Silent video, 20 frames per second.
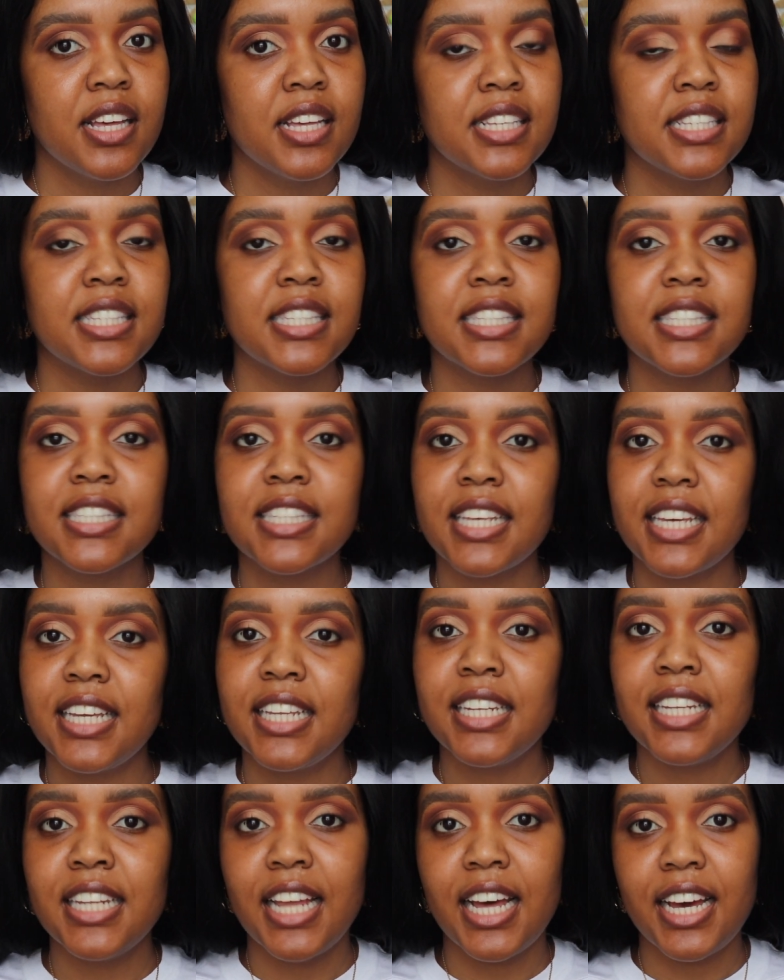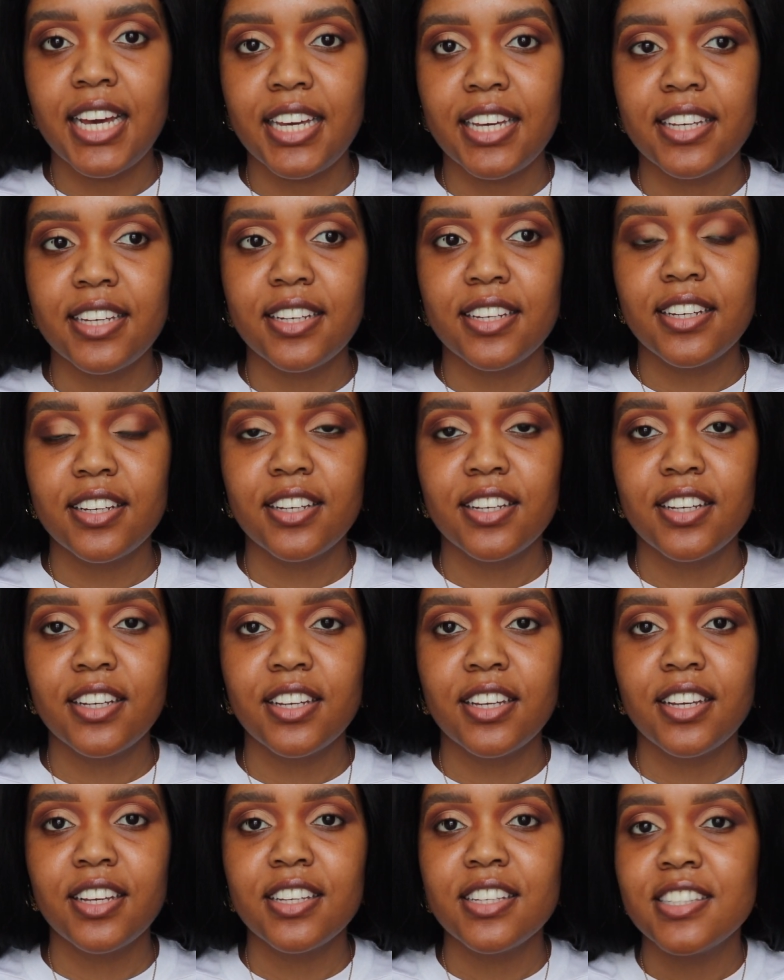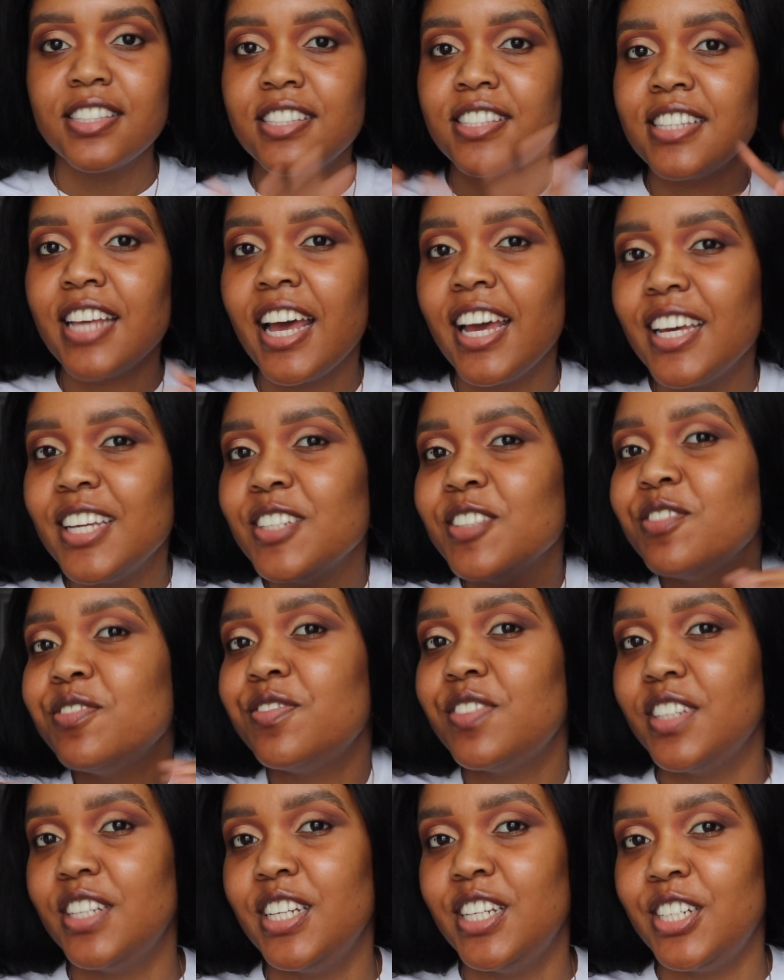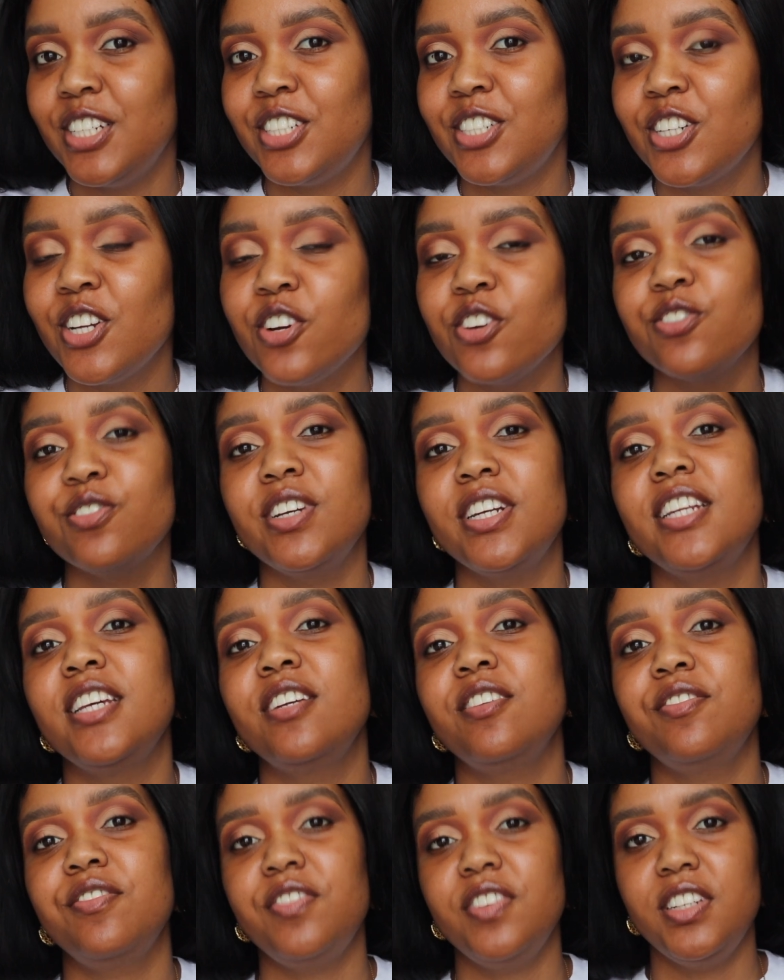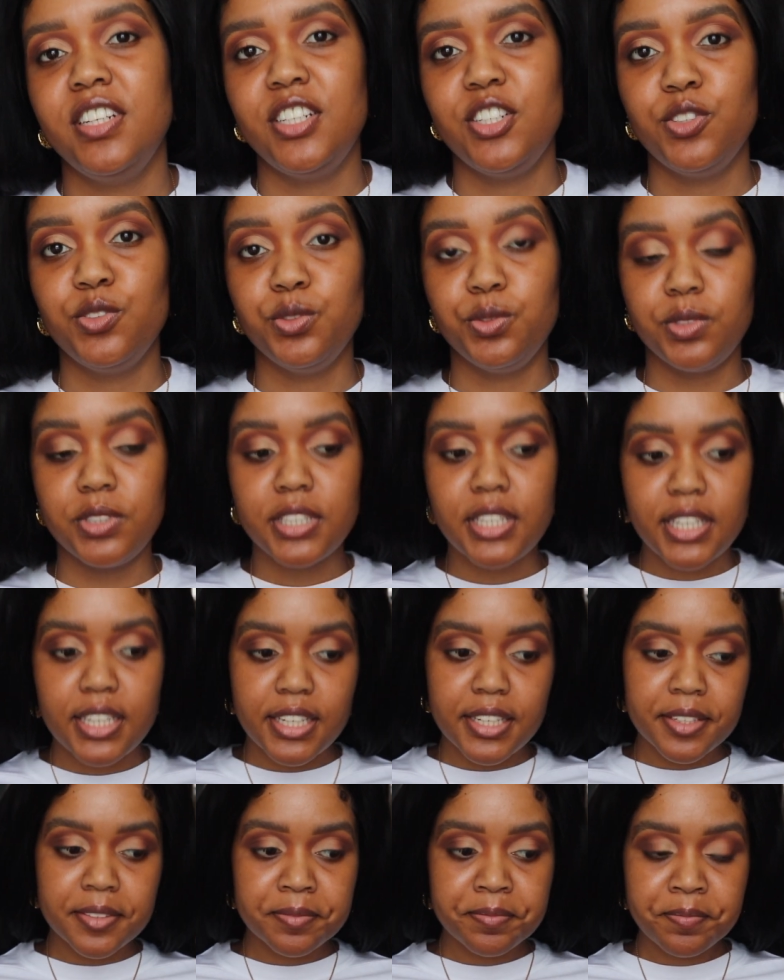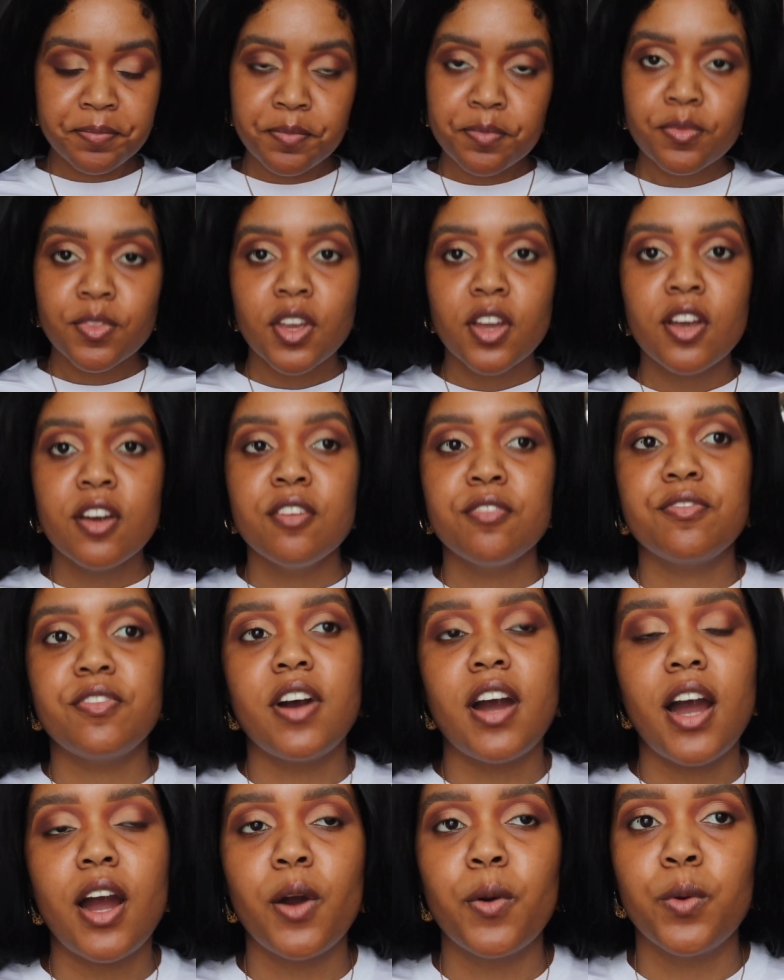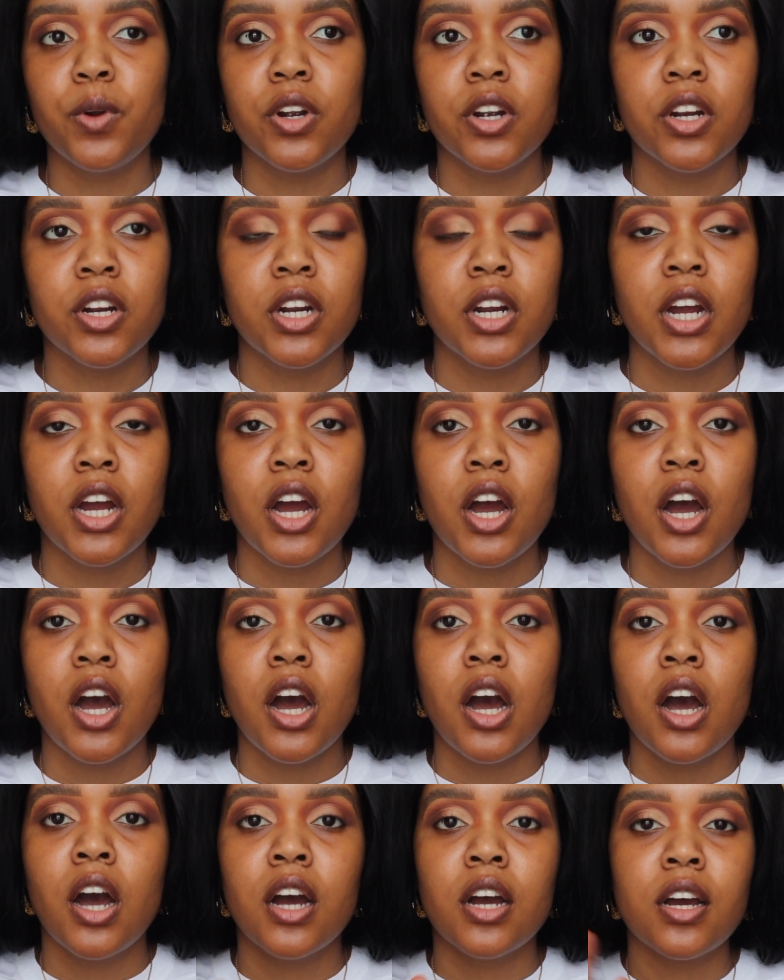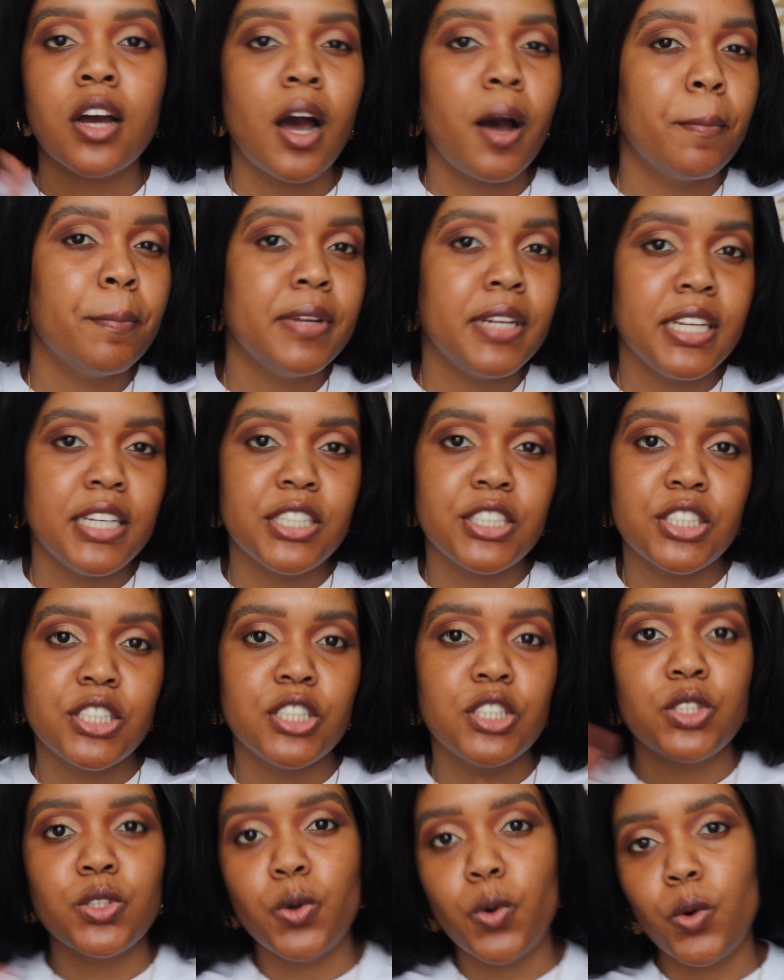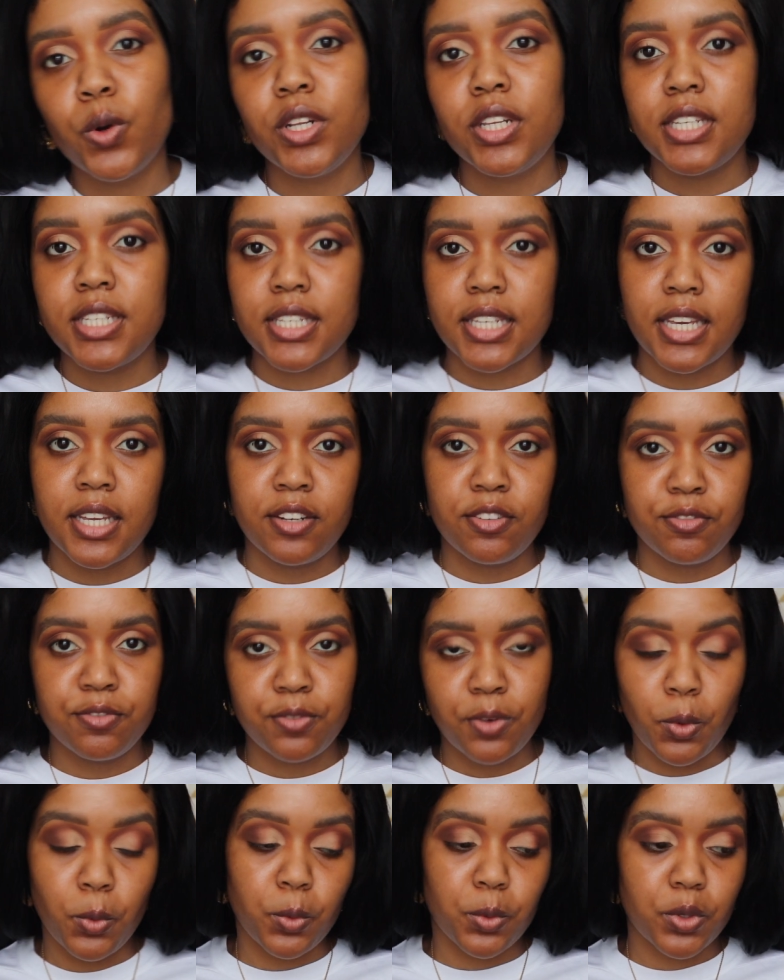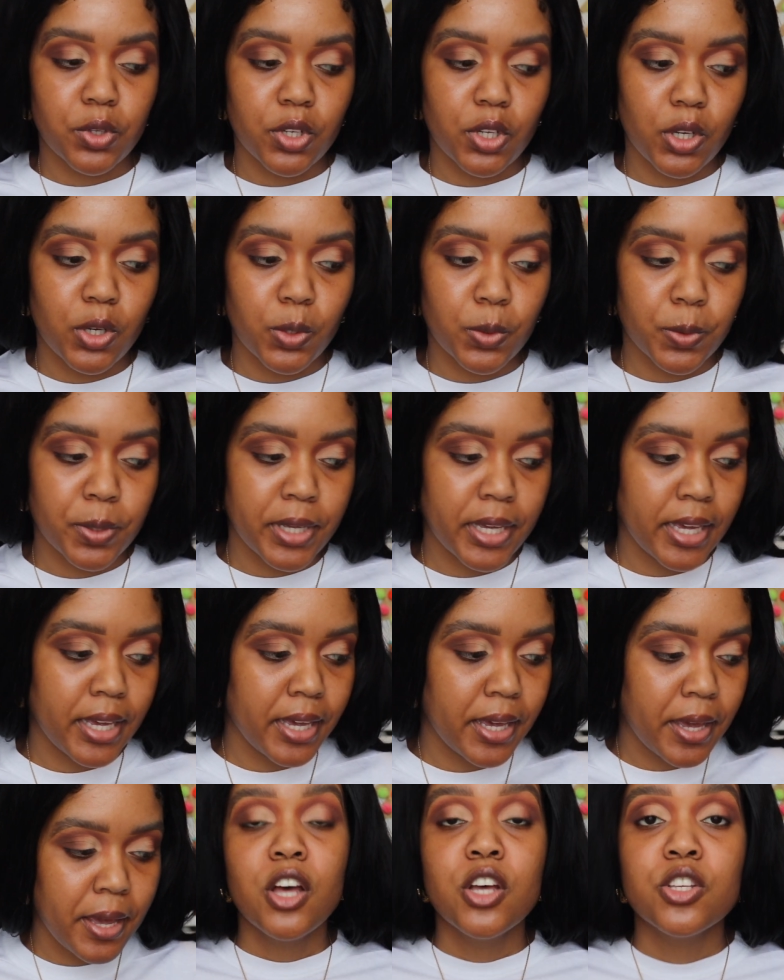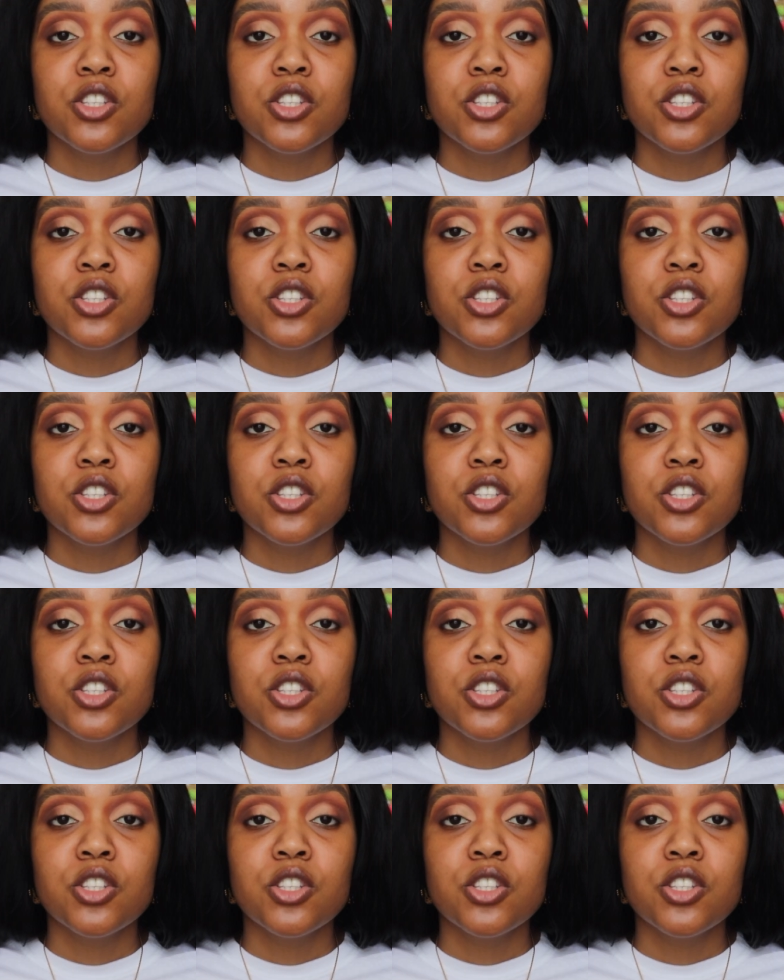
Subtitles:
skin-like, satin finish, radiant finish routine for our combination to oily skin folk, okay?